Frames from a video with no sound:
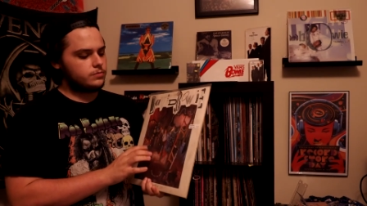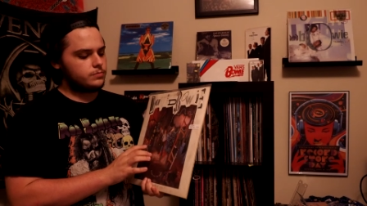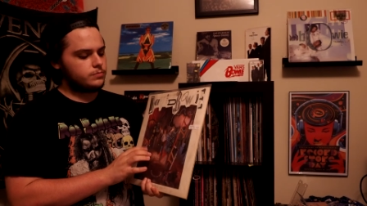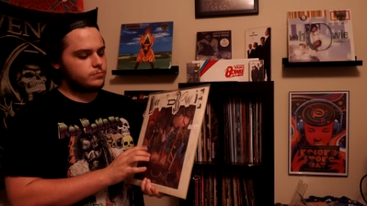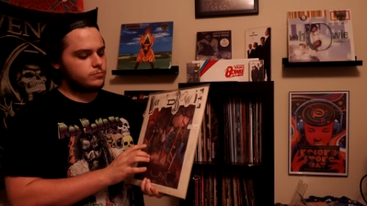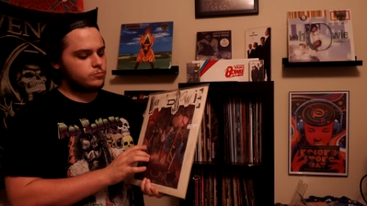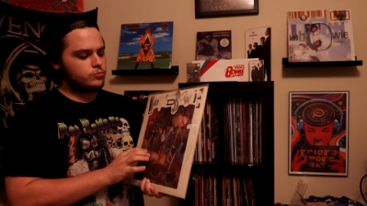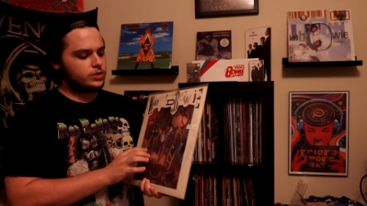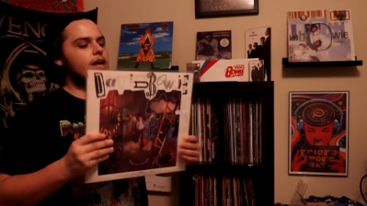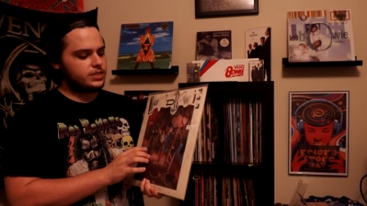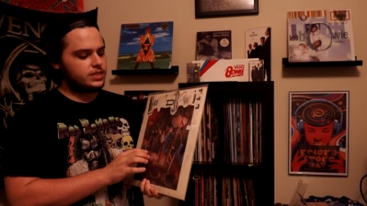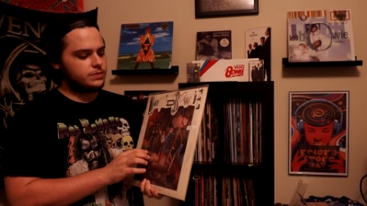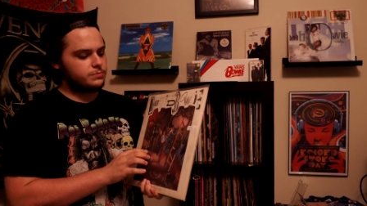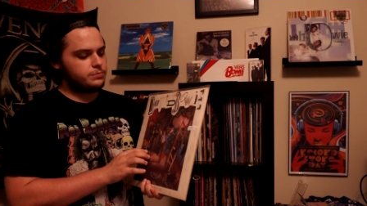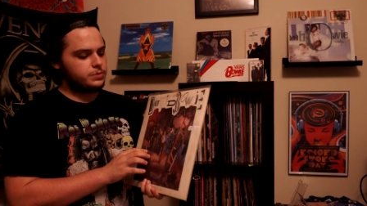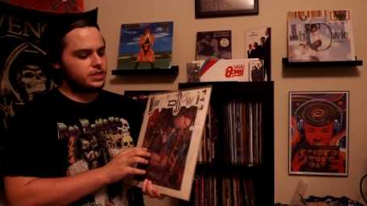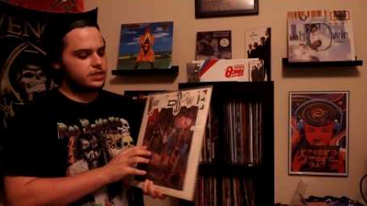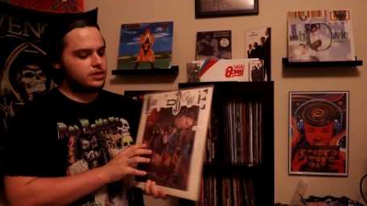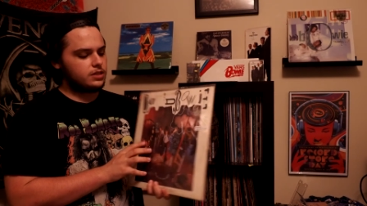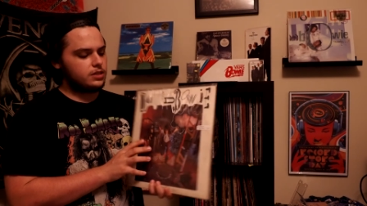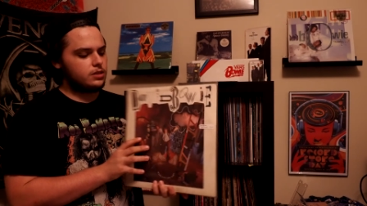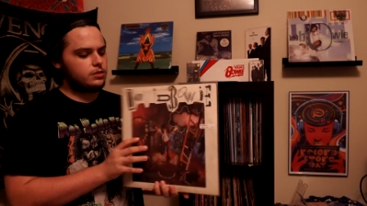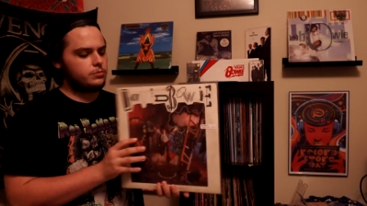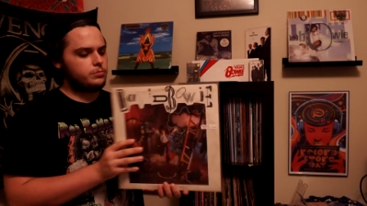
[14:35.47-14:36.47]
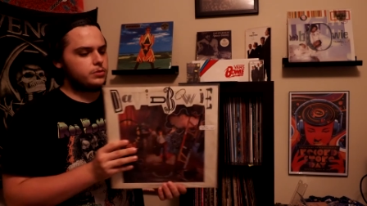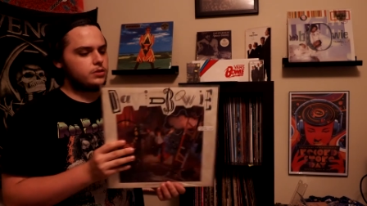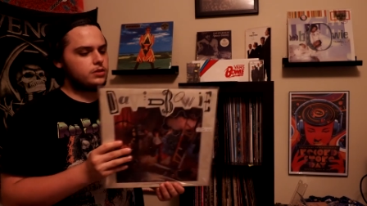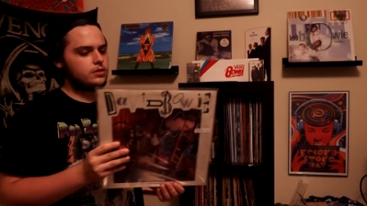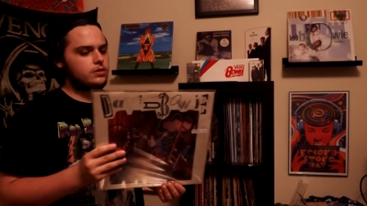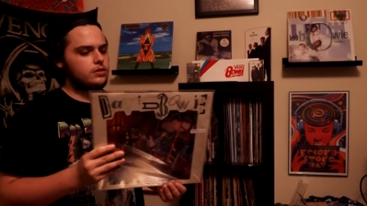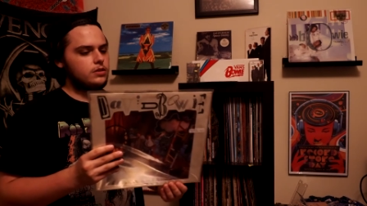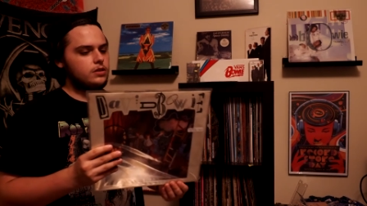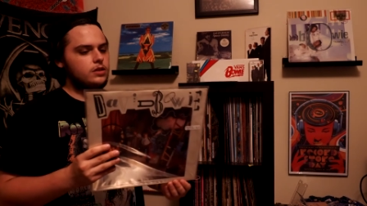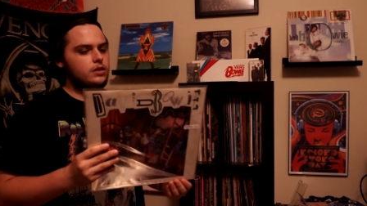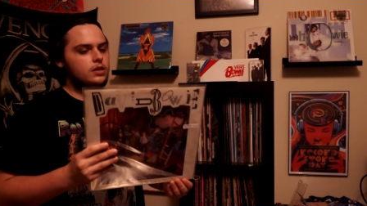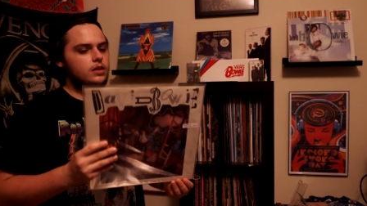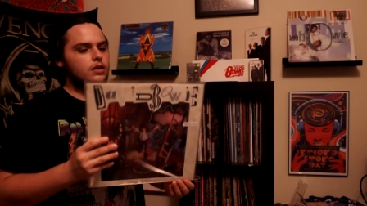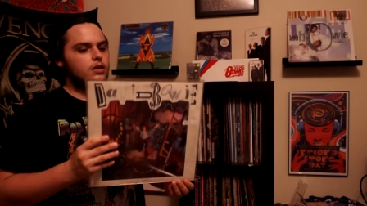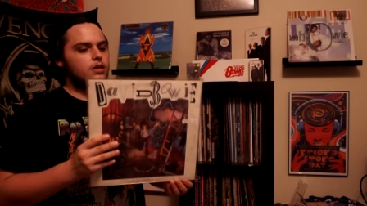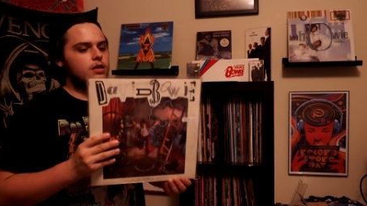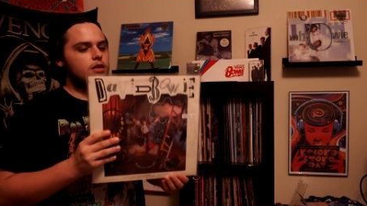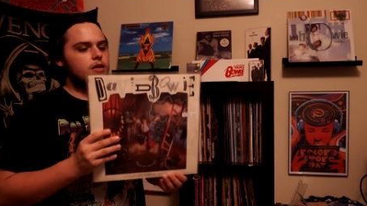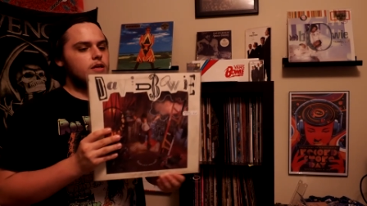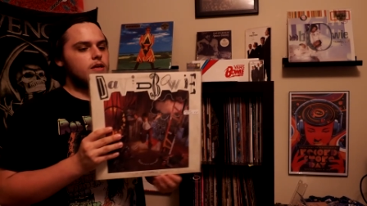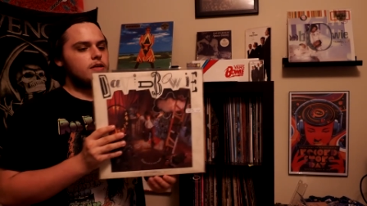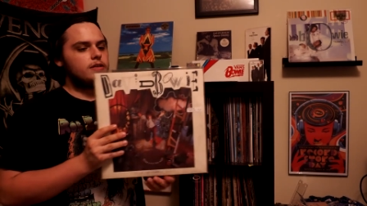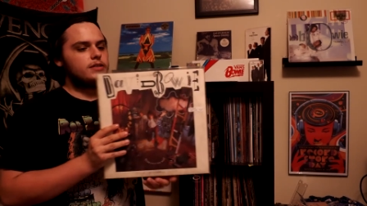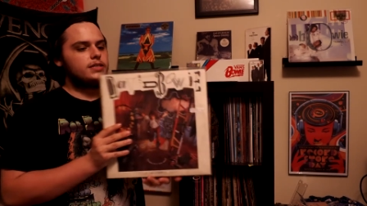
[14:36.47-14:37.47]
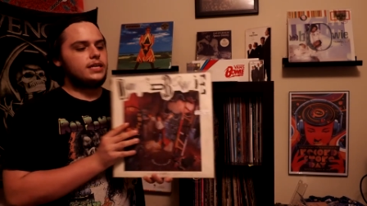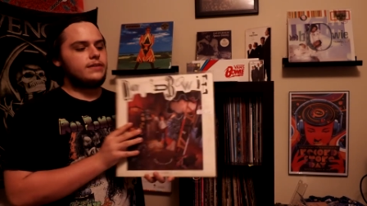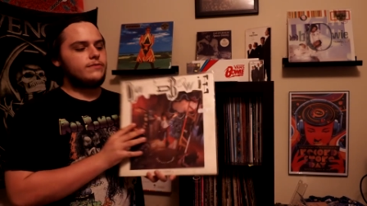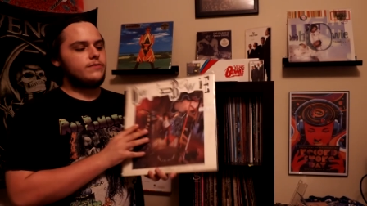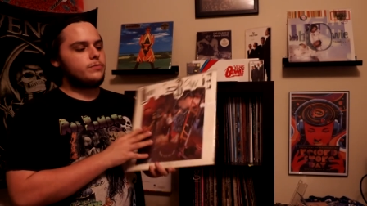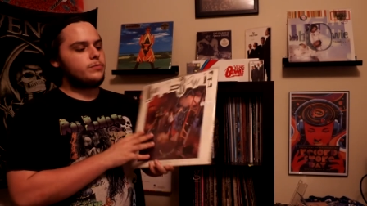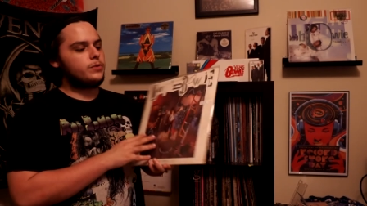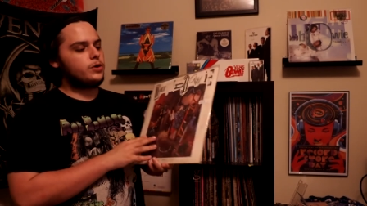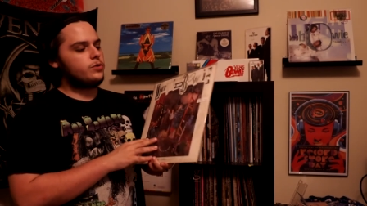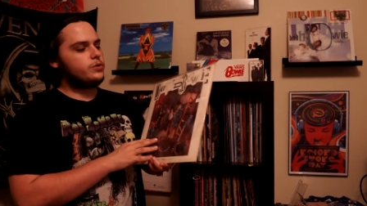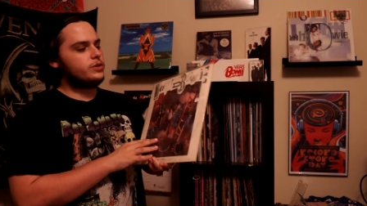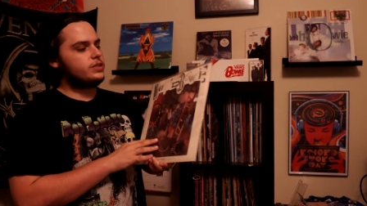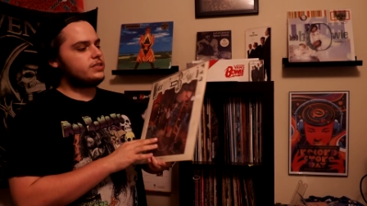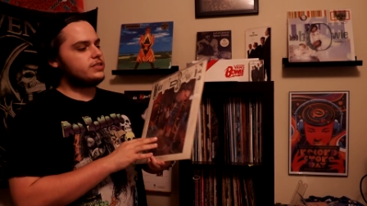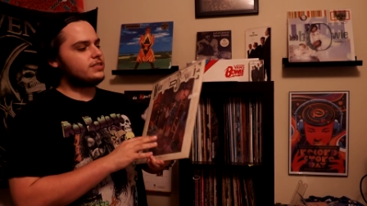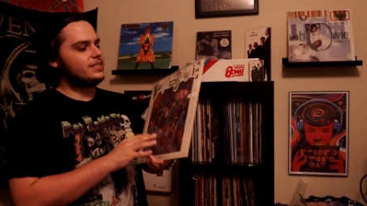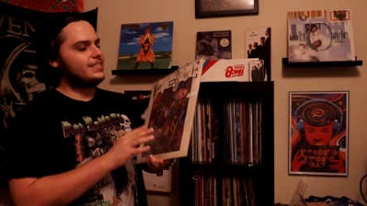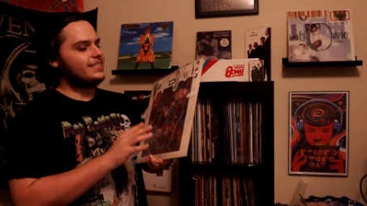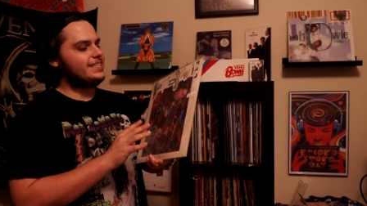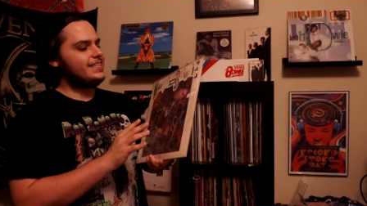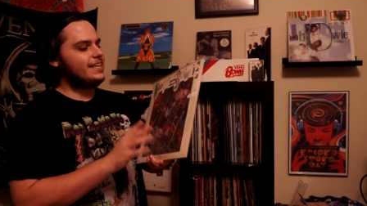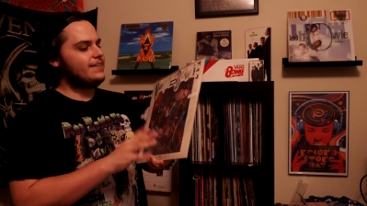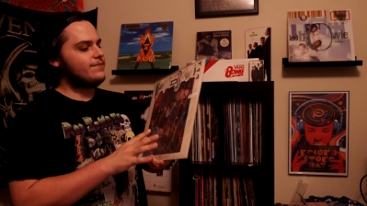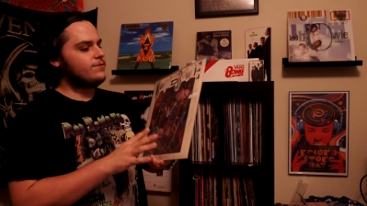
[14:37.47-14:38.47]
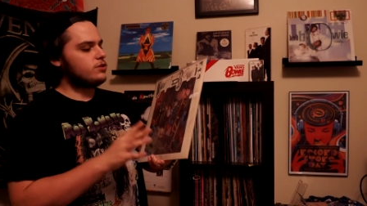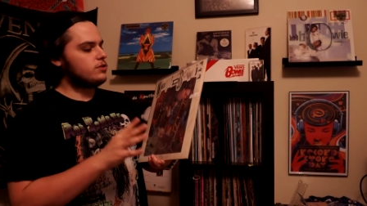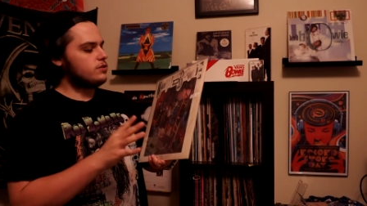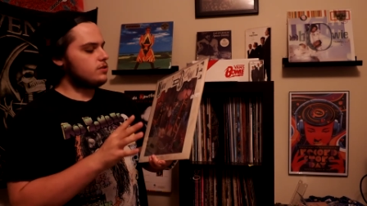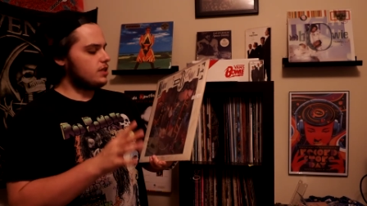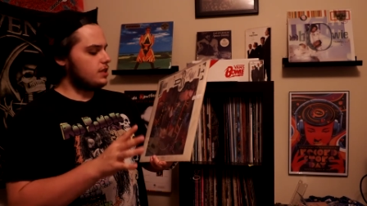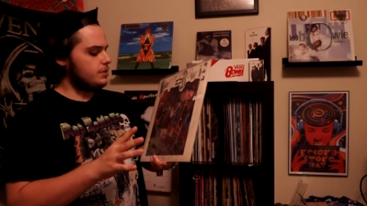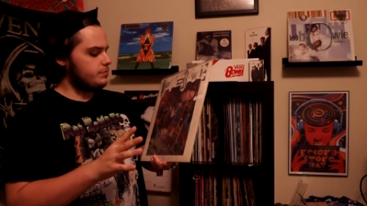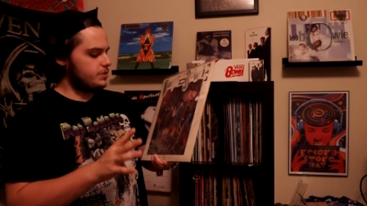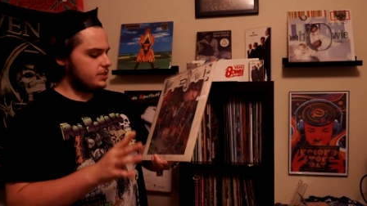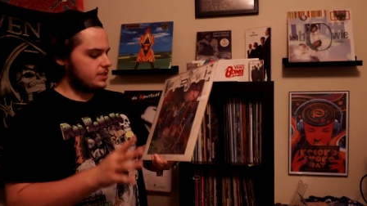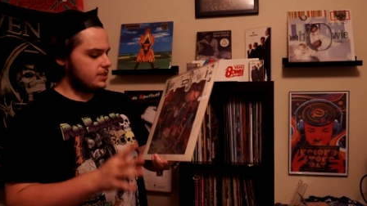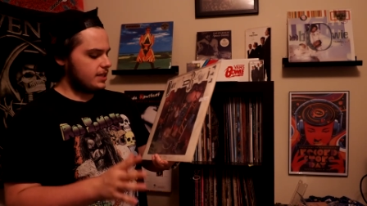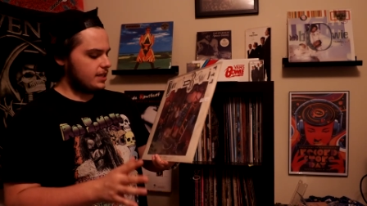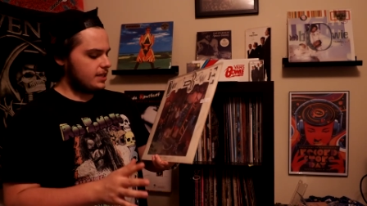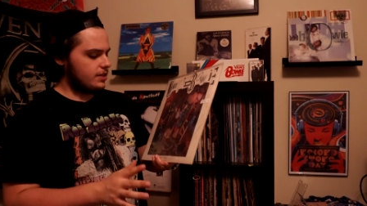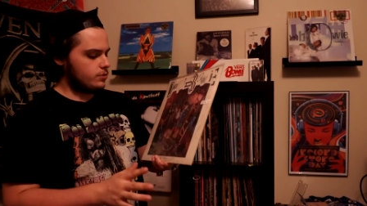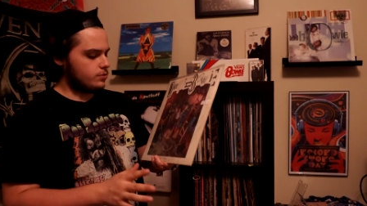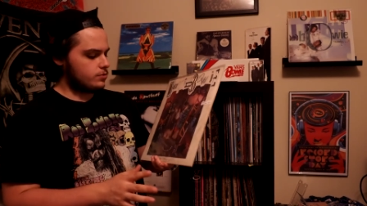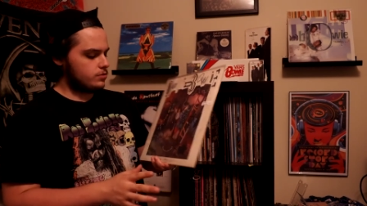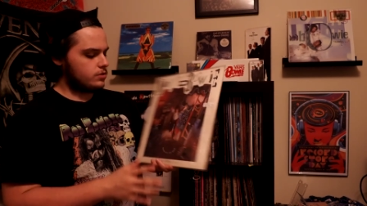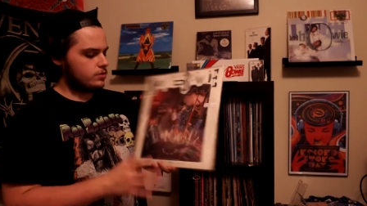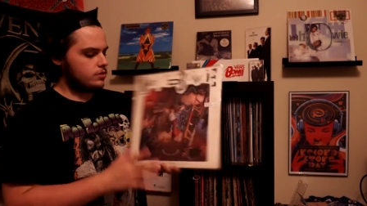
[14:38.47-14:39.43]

recent pickup. David Bowie's Never Let Me Down.